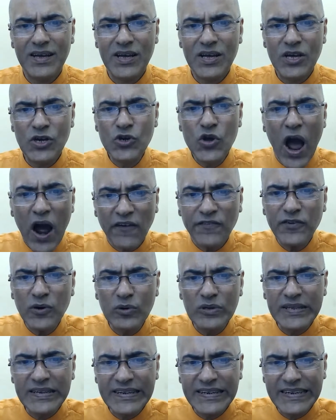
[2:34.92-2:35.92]
You have to
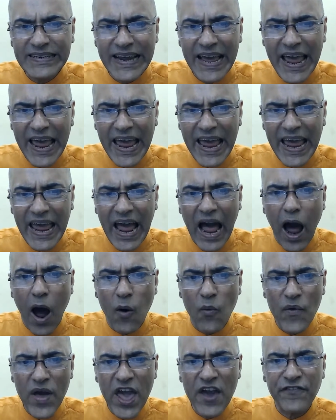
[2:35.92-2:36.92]
stay
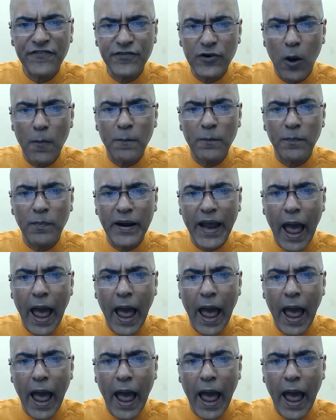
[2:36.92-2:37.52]
away from